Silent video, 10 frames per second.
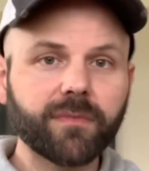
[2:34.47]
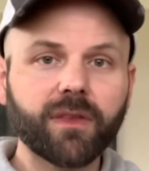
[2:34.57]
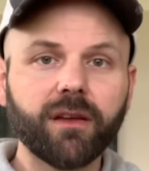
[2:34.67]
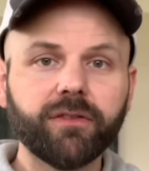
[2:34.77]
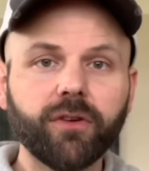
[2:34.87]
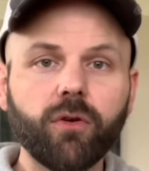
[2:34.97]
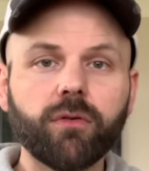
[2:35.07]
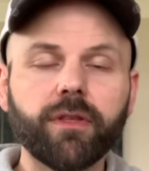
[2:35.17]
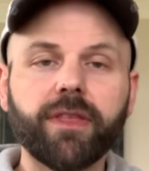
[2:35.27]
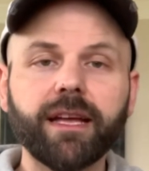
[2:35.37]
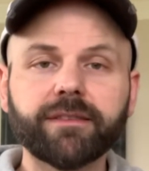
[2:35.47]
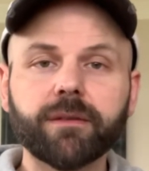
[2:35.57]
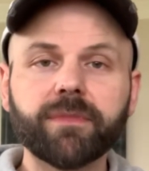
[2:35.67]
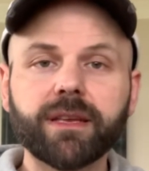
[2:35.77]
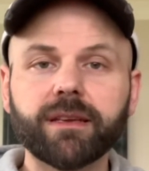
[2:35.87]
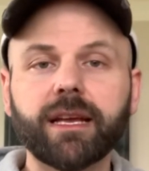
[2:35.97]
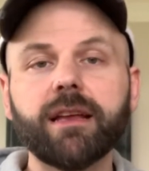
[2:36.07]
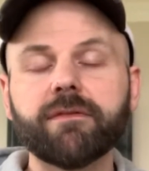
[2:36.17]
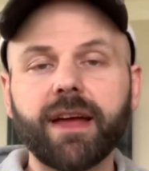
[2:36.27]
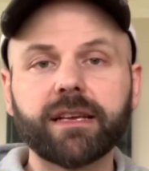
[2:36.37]
So that's something to kind
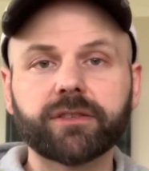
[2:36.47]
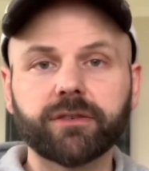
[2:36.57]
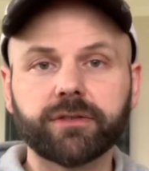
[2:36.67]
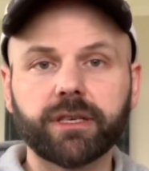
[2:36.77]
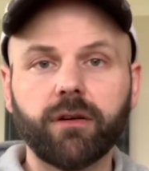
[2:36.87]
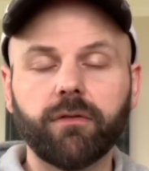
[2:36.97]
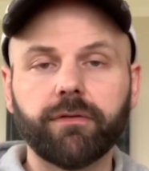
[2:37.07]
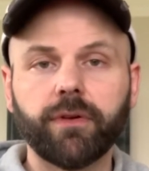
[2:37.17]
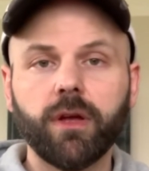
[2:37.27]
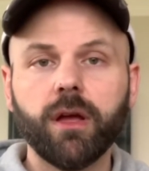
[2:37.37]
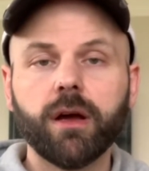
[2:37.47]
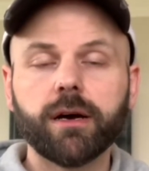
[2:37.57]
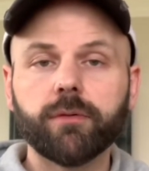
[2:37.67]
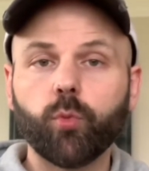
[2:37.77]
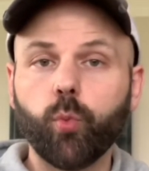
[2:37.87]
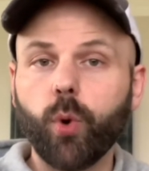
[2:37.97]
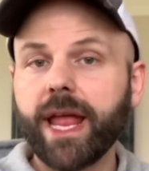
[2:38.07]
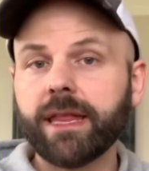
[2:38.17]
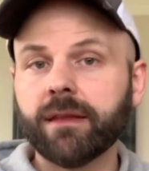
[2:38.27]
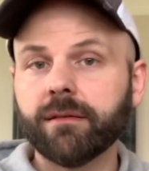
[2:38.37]
of ask yourself
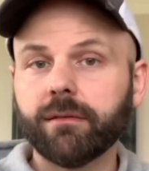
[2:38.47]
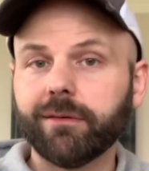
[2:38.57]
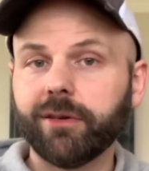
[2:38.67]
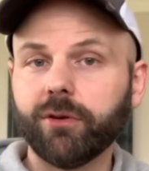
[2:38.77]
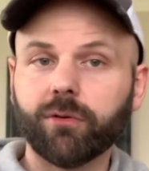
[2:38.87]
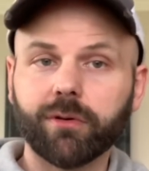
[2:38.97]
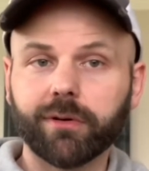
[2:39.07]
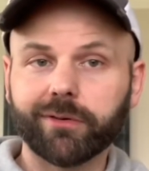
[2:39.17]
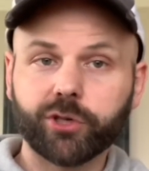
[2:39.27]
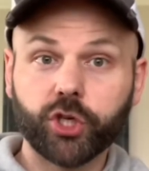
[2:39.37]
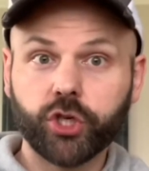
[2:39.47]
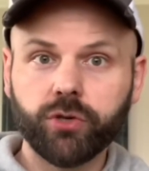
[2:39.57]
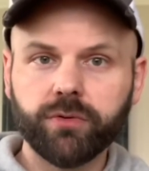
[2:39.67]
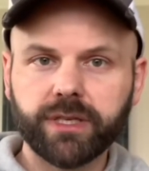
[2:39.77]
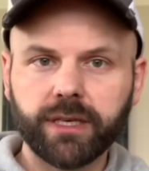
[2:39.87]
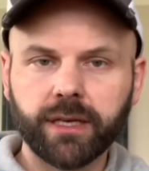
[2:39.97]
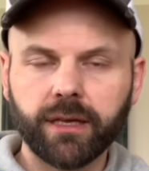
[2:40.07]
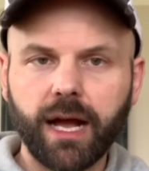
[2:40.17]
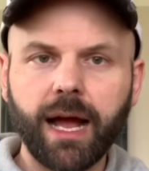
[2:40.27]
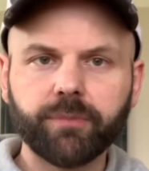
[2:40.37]
when you're
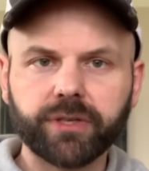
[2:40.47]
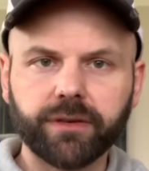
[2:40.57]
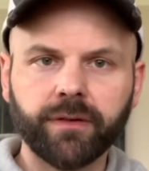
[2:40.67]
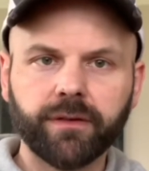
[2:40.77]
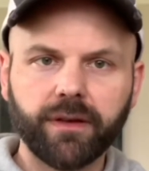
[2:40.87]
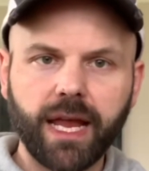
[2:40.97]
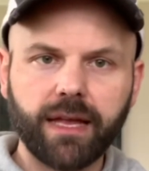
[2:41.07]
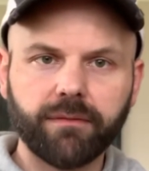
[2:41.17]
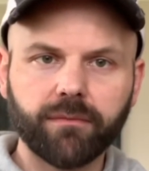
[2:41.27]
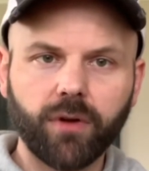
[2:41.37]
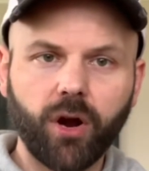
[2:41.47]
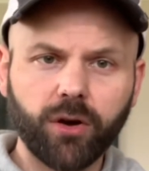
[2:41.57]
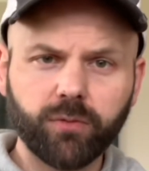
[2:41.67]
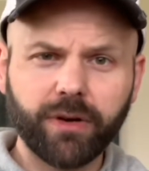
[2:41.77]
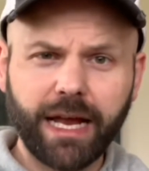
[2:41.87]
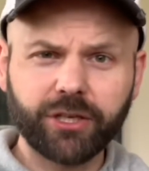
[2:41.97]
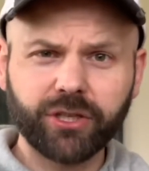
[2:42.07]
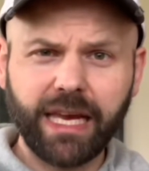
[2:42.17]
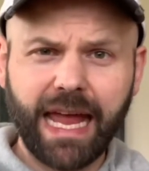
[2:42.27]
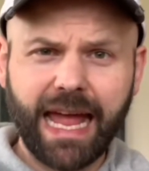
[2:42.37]
choosing options, and hardwood
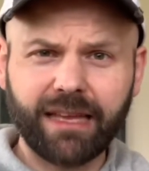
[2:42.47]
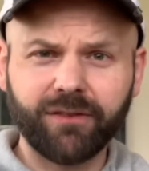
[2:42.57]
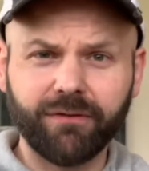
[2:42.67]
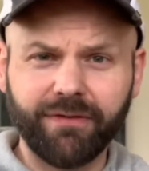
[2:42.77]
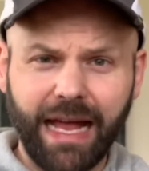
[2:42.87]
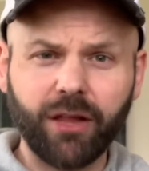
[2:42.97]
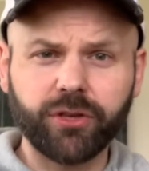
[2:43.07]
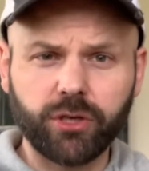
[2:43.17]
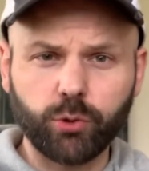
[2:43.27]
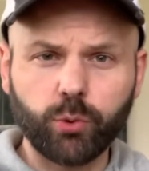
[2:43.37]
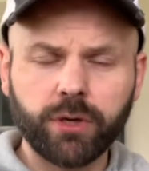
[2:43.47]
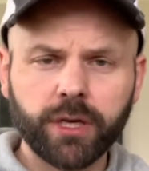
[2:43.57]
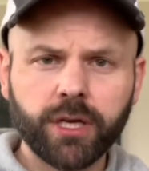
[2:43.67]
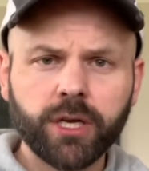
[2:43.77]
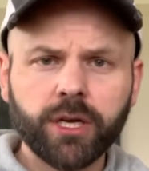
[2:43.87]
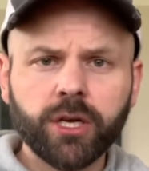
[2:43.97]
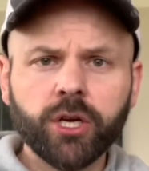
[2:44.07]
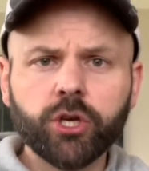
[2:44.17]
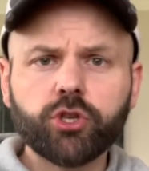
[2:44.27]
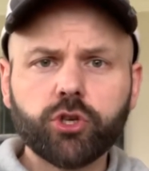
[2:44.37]
actually adds value
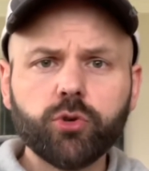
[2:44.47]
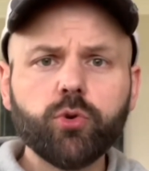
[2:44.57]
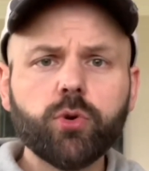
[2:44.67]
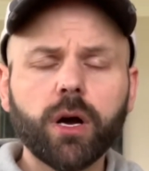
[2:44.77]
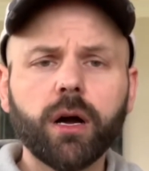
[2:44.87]
to